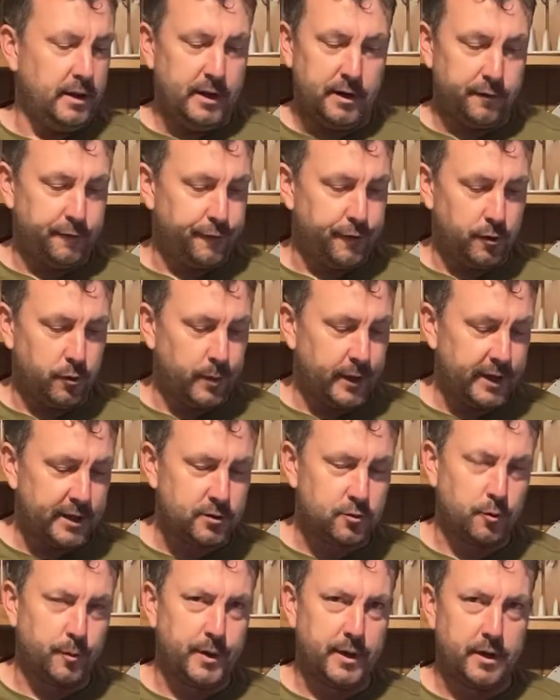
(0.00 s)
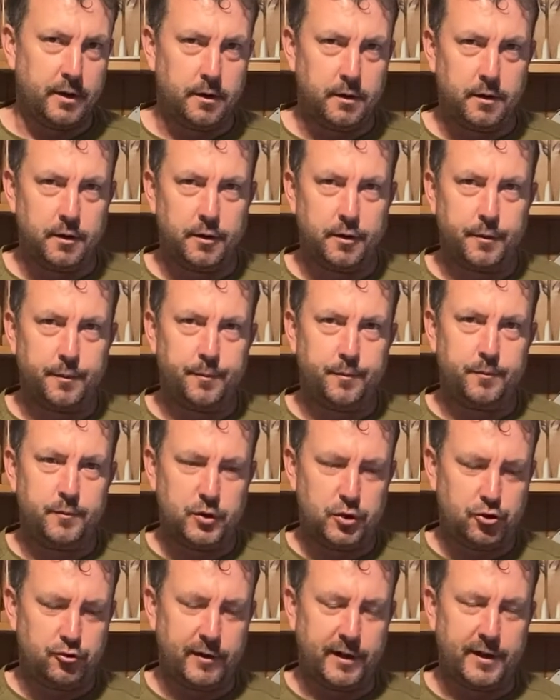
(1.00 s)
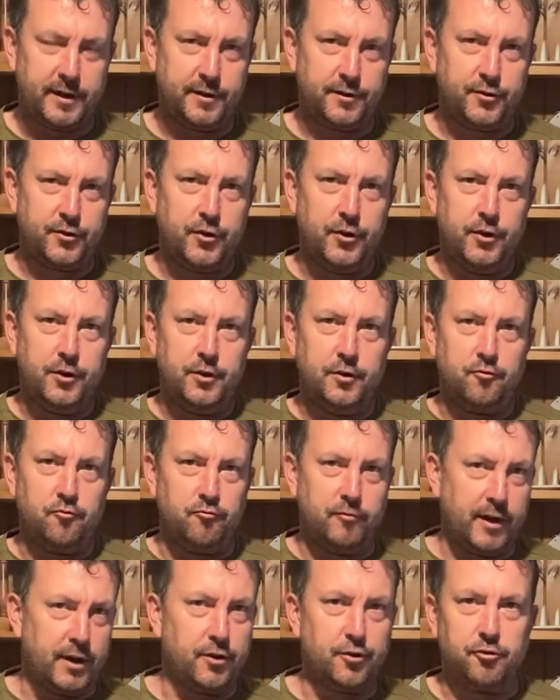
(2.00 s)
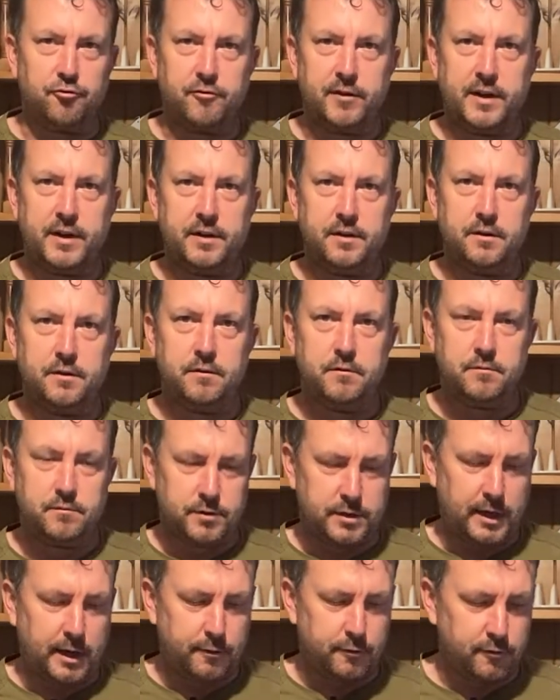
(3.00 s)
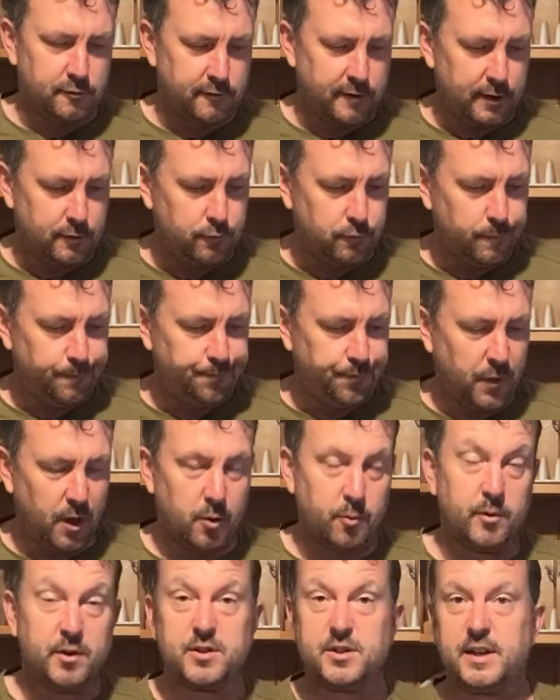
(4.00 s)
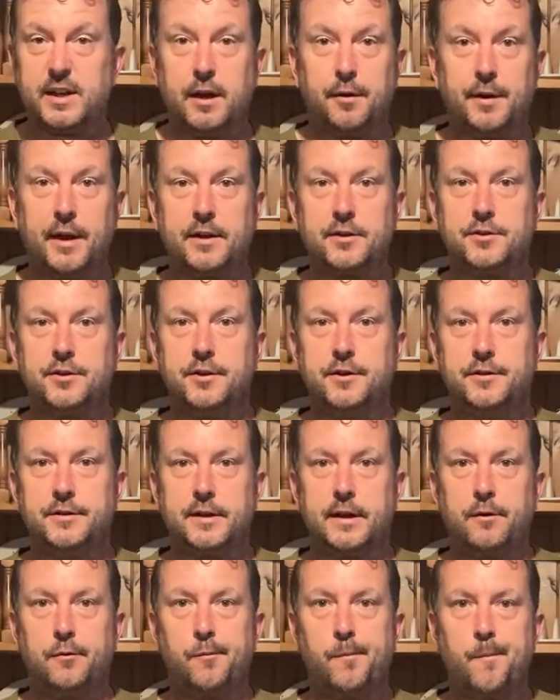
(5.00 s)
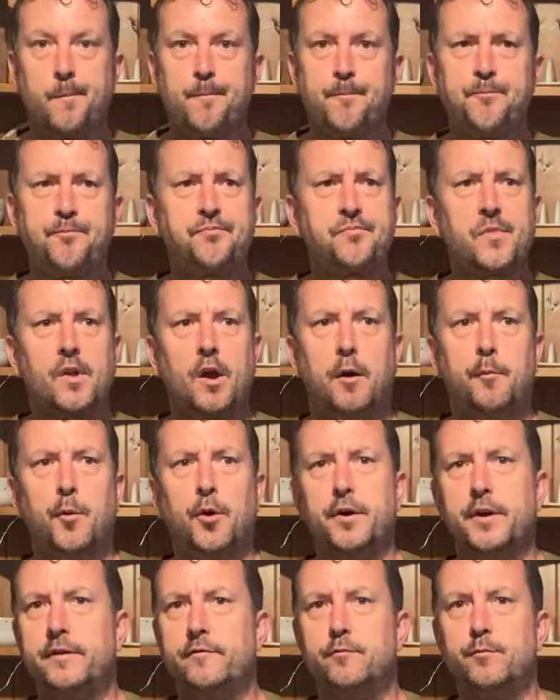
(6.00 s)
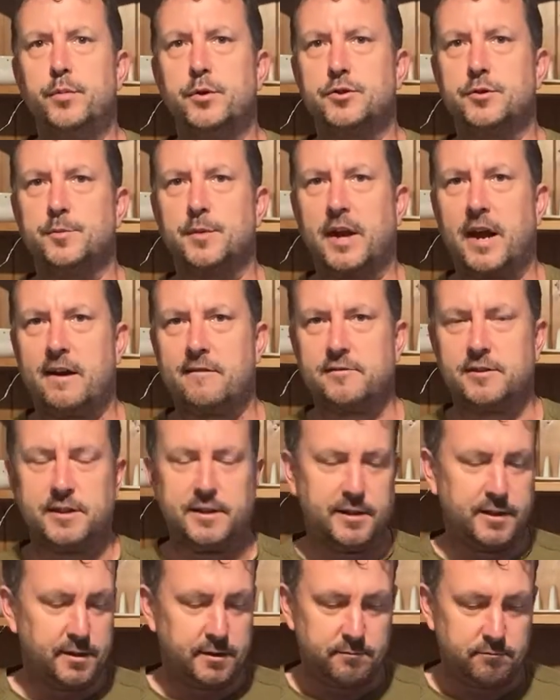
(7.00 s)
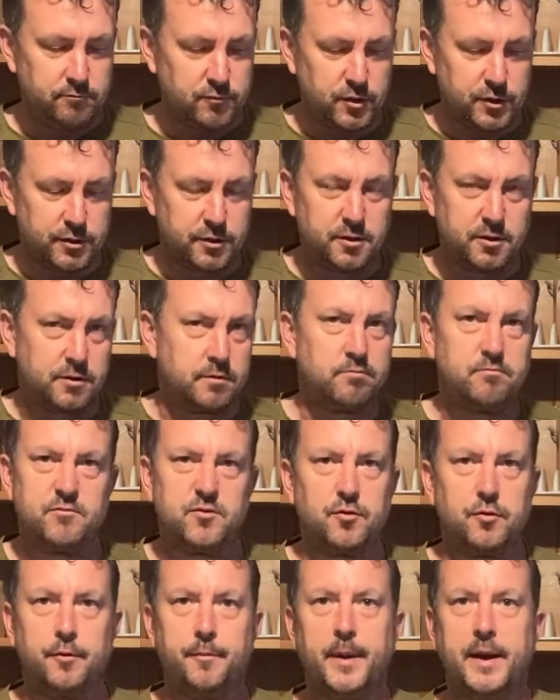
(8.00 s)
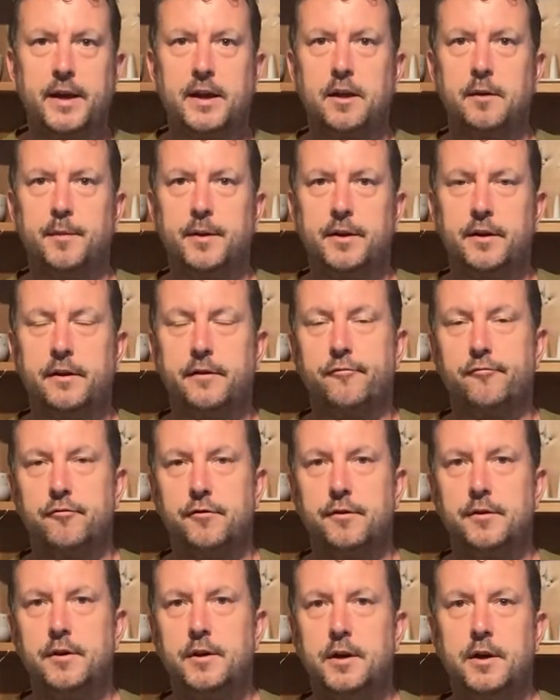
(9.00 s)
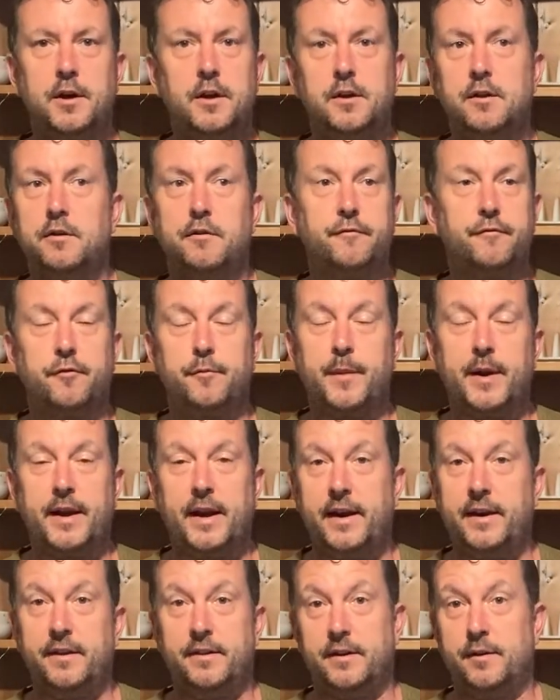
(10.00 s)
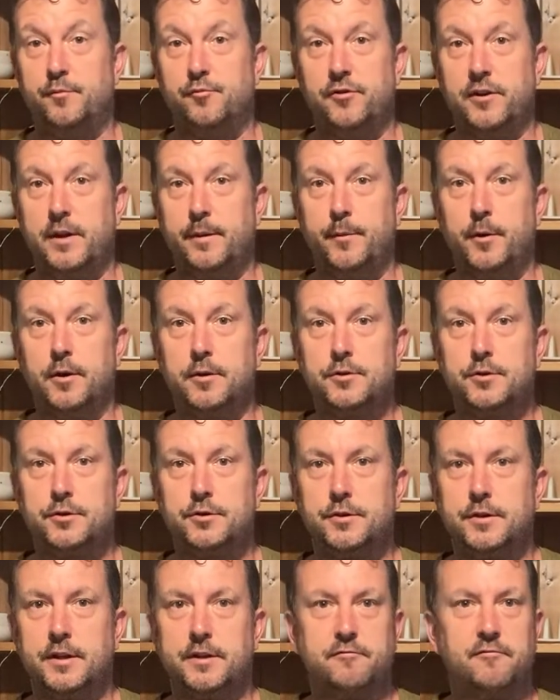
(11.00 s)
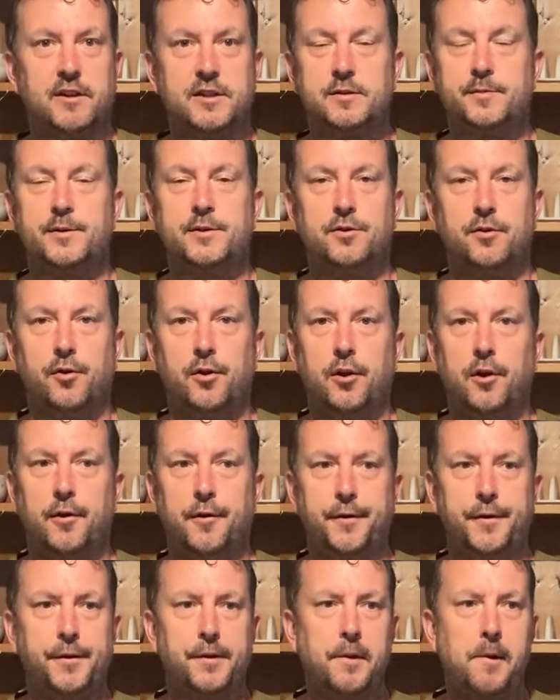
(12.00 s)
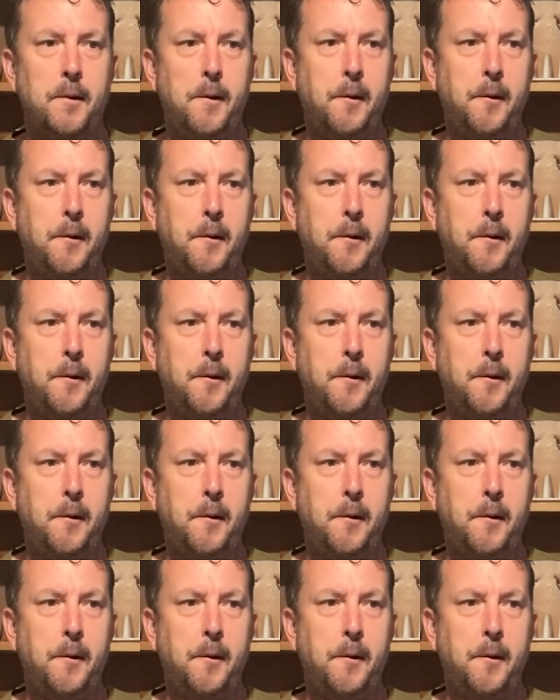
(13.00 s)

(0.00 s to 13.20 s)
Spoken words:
in a few weeks will be a shredded red and green sauerkraut, and we'll see how that turns out. I might even put some carrot in it just to sort of make it a bit different. You can ferment anything pretty much. There's recipes online.